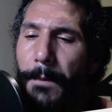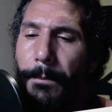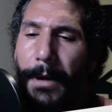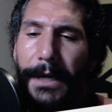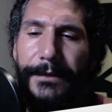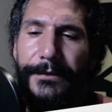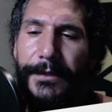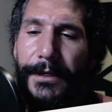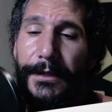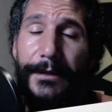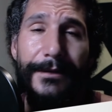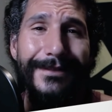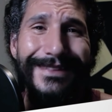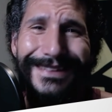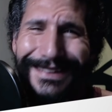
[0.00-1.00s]
But
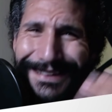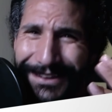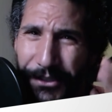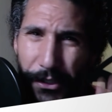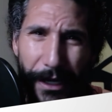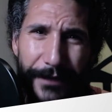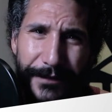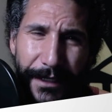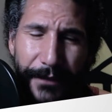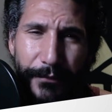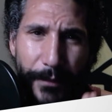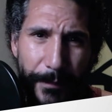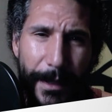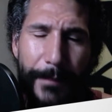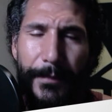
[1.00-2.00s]
you guys got to
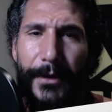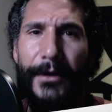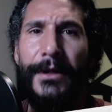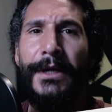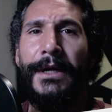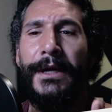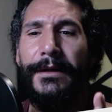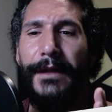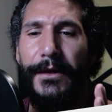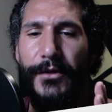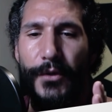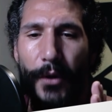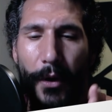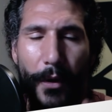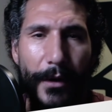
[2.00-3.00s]
remember that
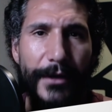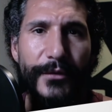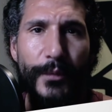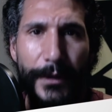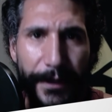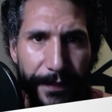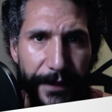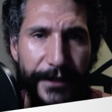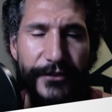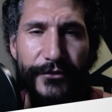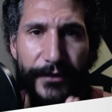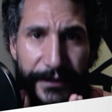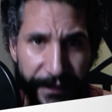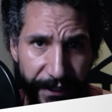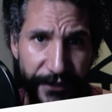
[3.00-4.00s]
you always want to think
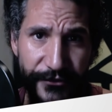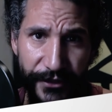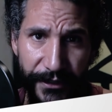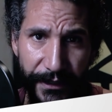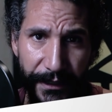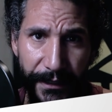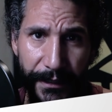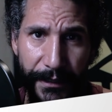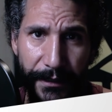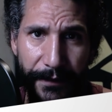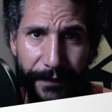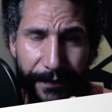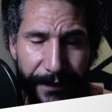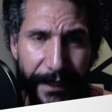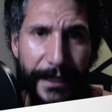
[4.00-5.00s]
strategically.
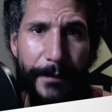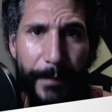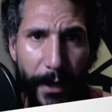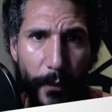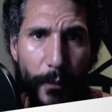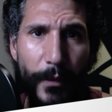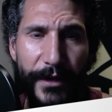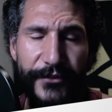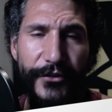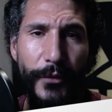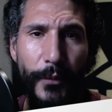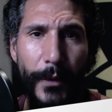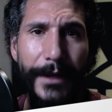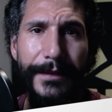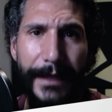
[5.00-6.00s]
Think about what you
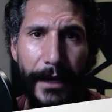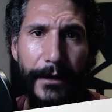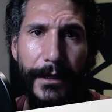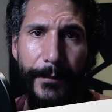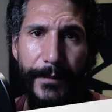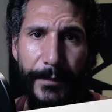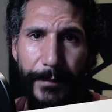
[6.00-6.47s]
want the outcome to